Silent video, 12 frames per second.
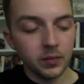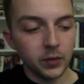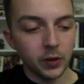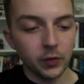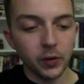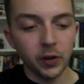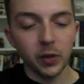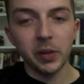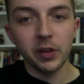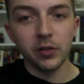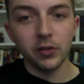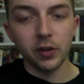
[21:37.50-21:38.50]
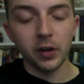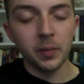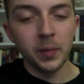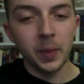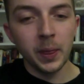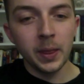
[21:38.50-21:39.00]
on the B string,
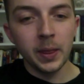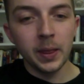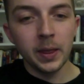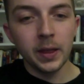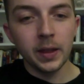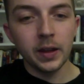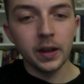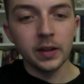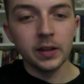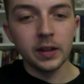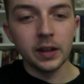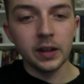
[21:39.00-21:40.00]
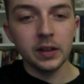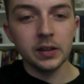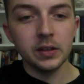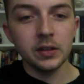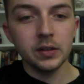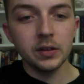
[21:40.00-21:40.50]
and
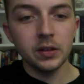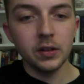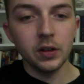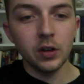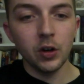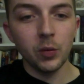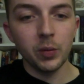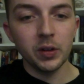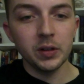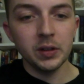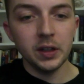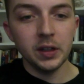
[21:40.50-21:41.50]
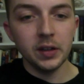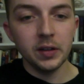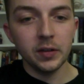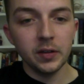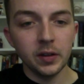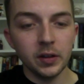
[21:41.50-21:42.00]
then open E,
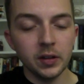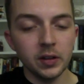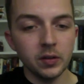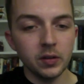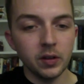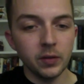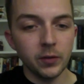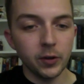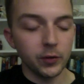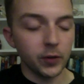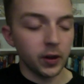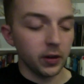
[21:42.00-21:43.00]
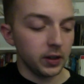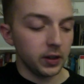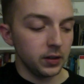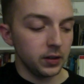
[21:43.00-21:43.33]
then first fret on the E.